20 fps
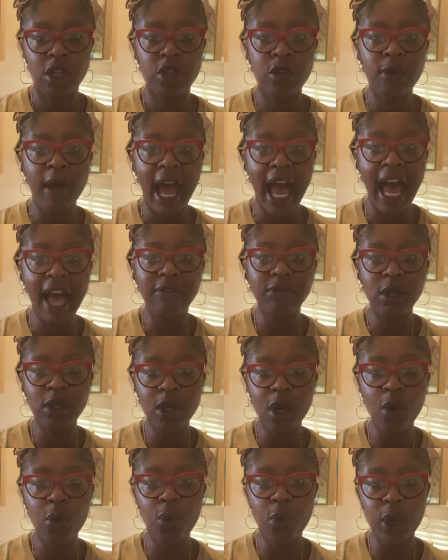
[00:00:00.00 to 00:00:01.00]
You have to
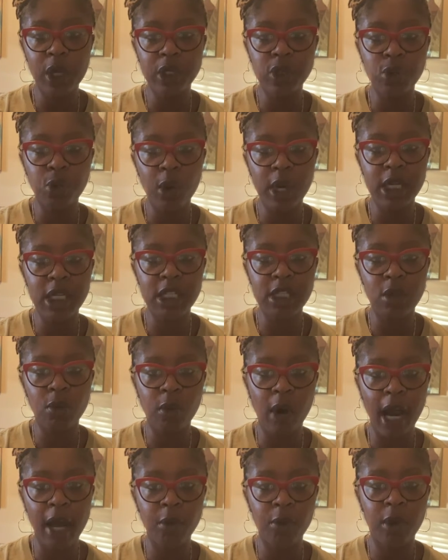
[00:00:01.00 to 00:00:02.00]
know which one is the
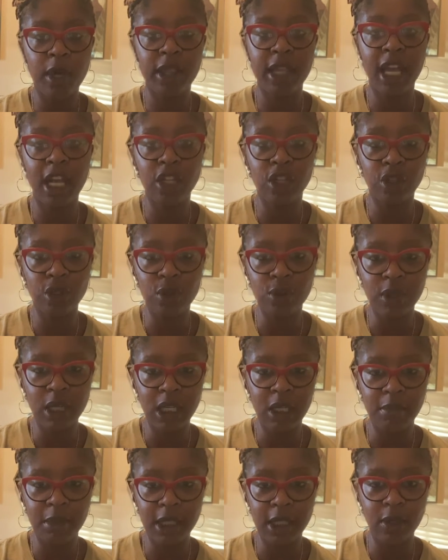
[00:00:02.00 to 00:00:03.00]
right one that you
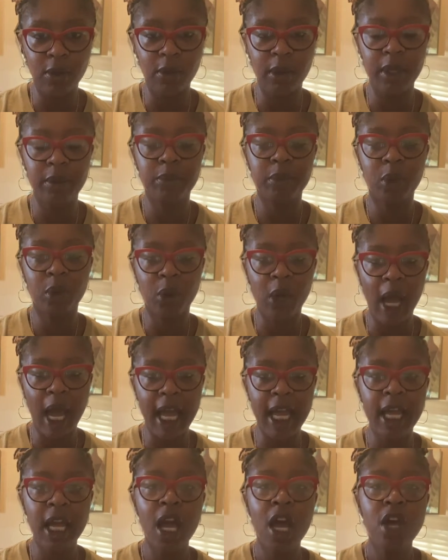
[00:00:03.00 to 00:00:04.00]
need to be doing,
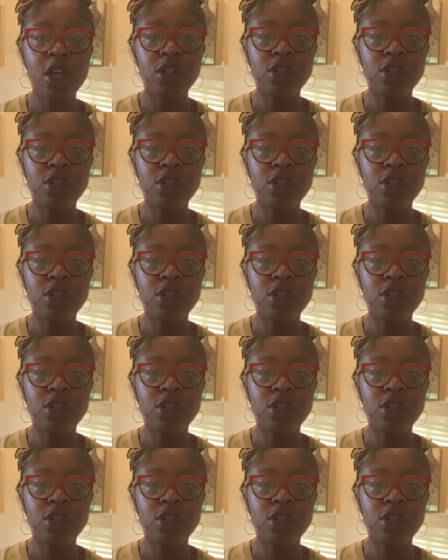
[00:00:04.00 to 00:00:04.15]
okay?